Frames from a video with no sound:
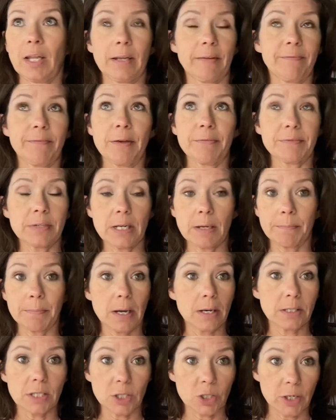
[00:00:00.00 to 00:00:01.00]
15
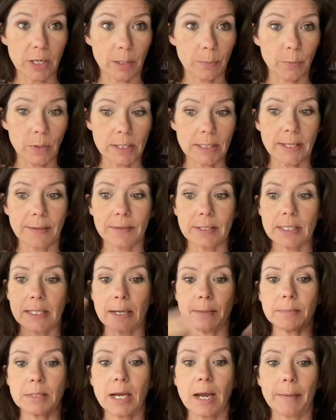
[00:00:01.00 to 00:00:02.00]
pounds of chicken breasts at the
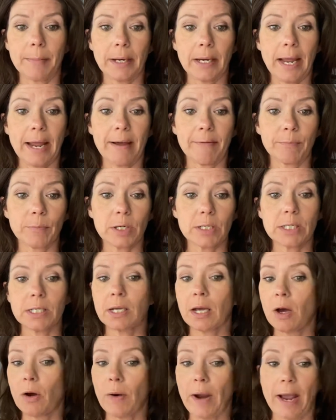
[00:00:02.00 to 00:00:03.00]
same time. And I have them good to
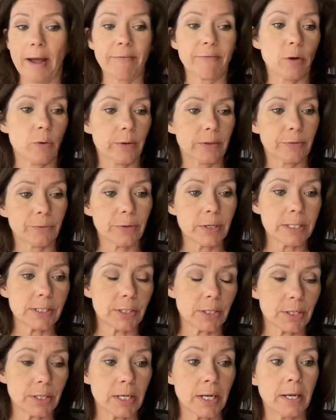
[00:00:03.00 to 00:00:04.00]
go. Half go in the
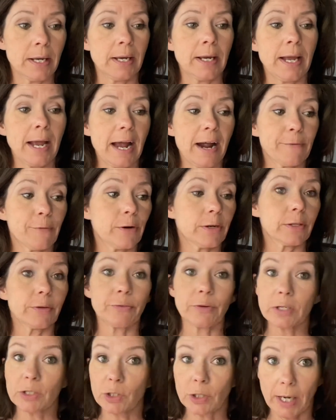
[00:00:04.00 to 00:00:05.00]
freezer, half are in the
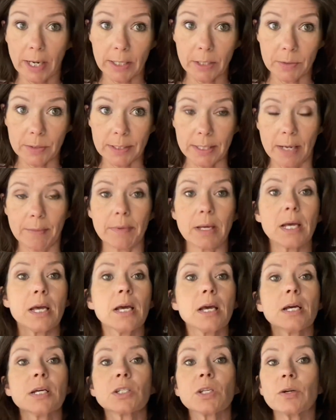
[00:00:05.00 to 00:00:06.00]
fridge, and I use them.
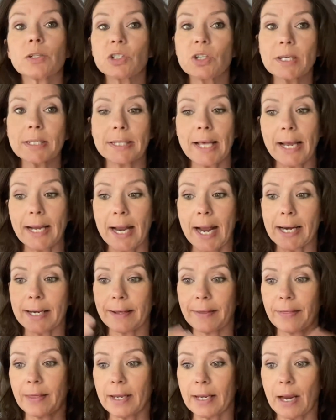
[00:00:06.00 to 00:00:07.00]
So it's just that kind
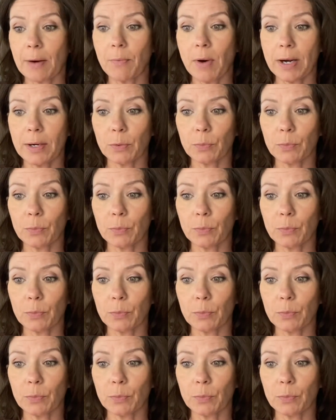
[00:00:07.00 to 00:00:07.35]
of thing. I want to